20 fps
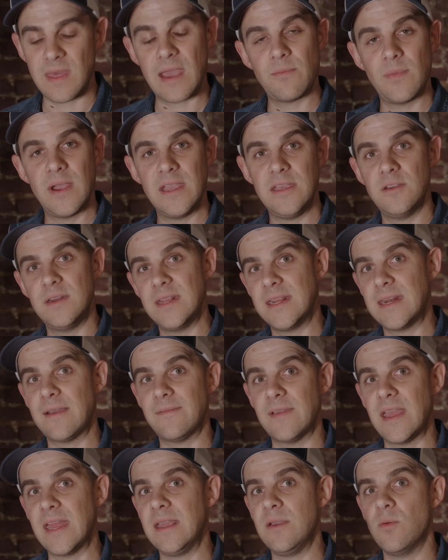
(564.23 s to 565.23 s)
that way you didn't
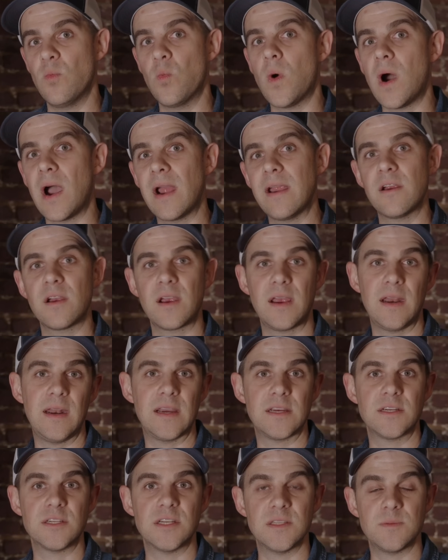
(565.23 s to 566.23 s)
have any wire
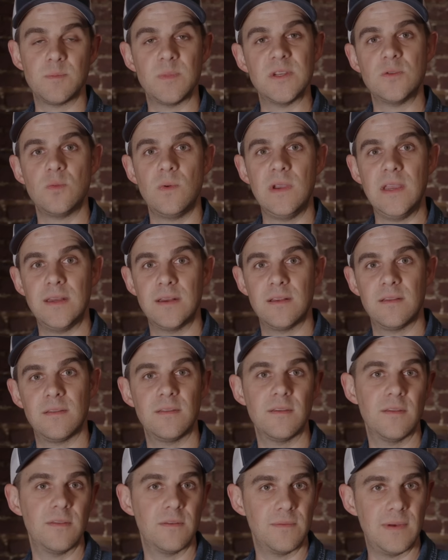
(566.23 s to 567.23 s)
connections between
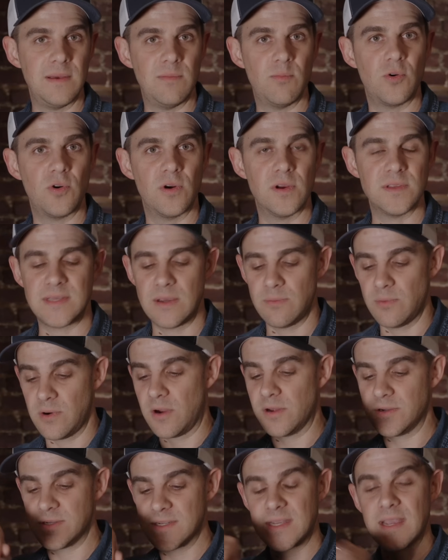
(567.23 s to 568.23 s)
the three boards. They would
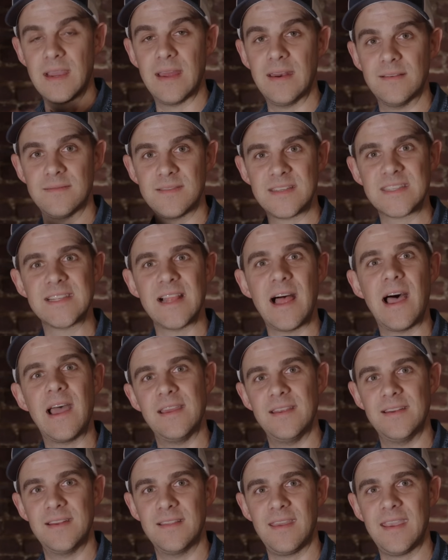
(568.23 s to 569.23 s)
all just kind of
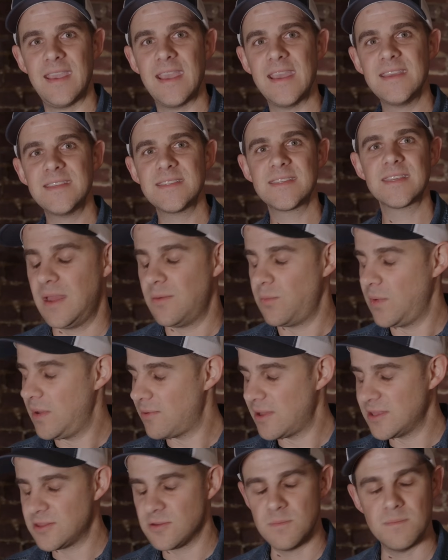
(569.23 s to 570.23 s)
slot into the case. And we
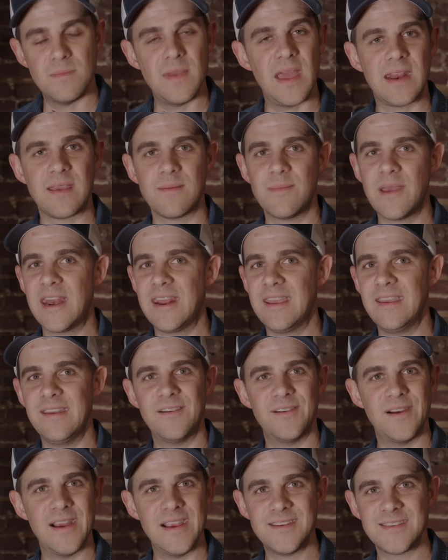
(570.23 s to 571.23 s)
went through many, many
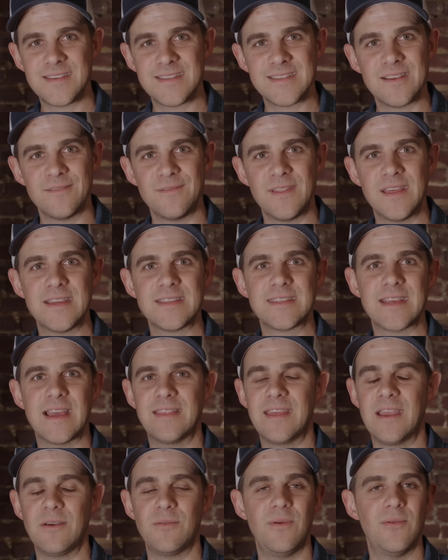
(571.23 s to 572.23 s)
iterations of this. I
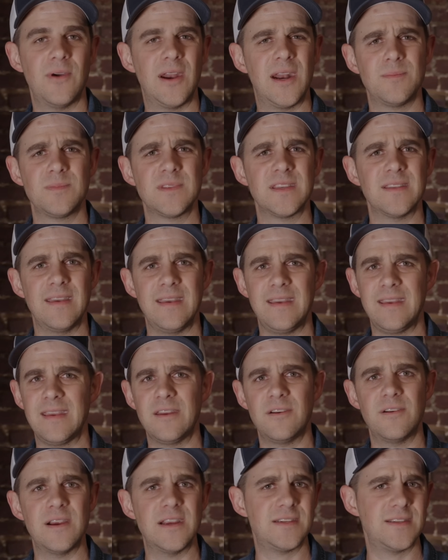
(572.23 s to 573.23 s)
think we went up to like
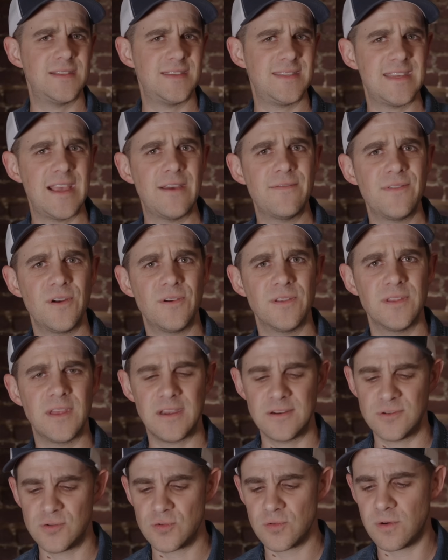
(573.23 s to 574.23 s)
iteration 7 on the
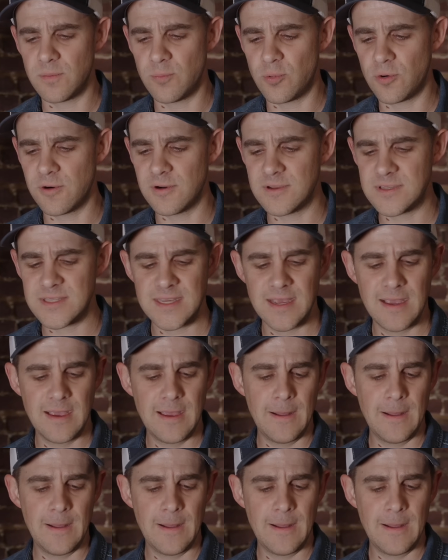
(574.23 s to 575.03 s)
control boards,